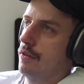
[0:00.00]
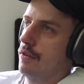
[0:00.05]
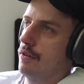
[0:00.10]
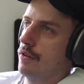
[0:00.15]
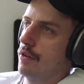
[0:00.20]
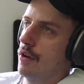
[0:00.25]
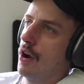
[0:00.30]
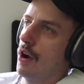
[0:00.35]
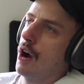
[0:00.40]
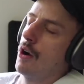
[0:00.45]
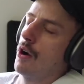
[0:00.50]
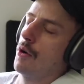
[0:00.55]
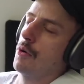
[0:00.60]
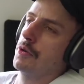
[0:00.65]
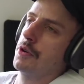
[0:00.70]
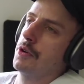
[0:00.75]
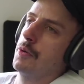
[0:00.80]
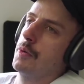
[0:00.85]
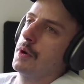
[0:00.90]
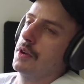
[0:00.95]
well,
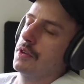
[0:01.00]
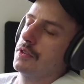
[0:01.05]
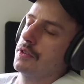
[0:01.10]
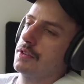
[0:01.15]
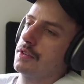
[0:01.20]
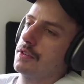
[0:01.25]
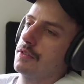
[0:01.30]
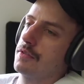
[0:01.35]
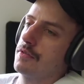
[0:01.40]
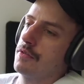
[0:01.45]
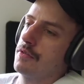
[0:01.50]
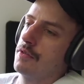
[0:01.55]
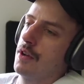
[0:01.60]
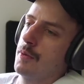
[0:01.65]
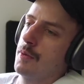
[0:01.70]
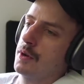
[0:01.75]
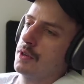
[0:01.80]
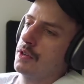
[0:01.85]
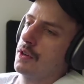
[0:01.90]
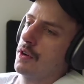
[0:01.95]
nobody's
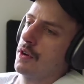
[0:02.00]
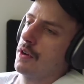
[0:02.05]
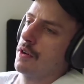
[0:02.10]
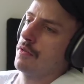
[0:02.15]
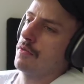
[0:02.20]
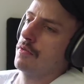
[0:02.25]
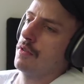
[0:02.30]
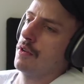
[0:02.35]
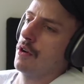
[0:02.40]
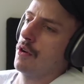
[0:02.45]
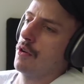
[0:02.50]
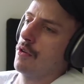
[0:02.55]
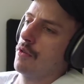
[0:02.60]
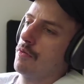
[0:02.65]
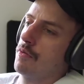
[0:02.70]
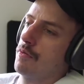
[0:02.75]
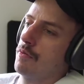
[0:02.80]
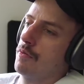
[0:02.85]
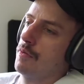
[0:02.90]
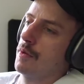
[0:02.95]
gonna know
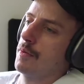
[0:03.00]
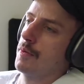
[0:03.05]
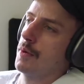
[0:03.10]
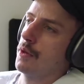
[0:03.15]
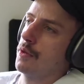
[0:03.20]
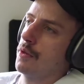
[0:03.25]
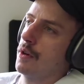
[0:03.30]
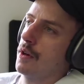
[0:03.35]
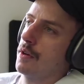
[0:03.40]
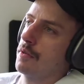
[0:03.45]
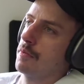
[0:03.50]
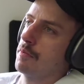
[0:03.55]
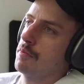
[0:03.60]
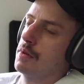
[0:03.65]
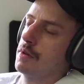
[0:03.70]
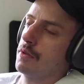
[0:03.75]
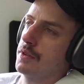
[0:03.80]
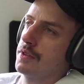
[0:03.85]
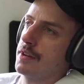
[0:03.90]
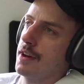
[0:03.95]
about that.
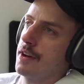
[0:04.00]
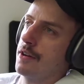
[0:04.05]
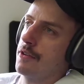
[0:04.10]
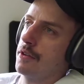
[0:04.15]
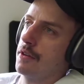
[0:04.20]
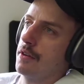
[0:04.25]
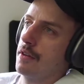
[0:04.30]
Billy Talent.